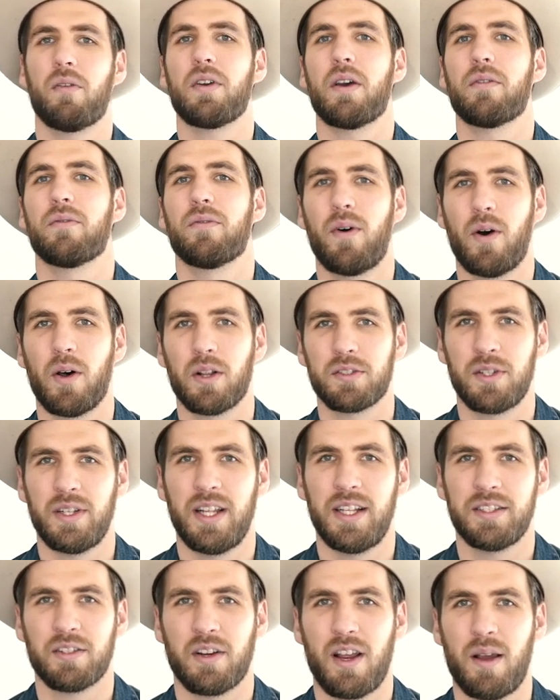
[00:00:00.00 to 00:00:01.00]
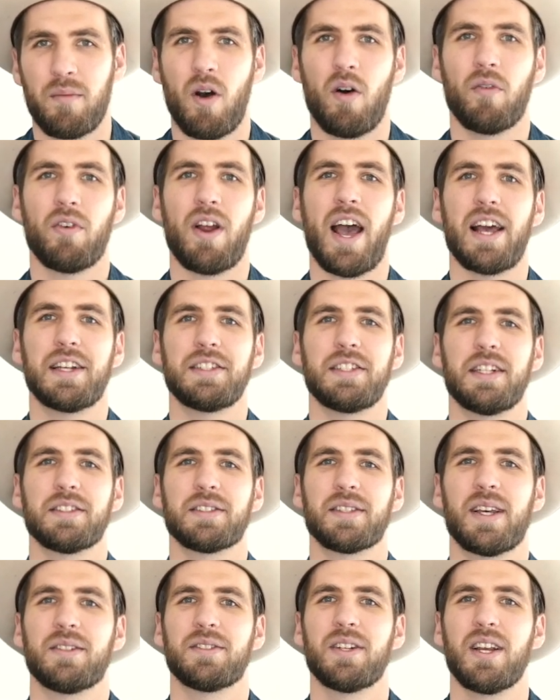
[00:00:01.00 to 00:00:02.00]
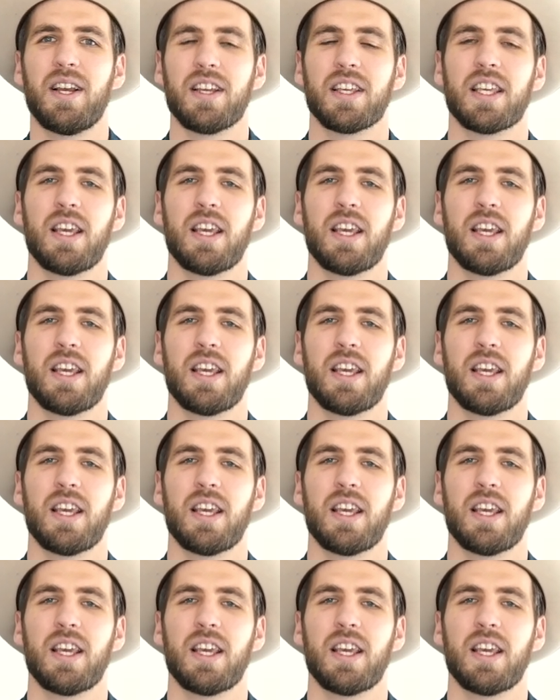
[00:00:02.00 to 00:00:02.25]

If you haven't followed us on Instagram over at Gents Lounge,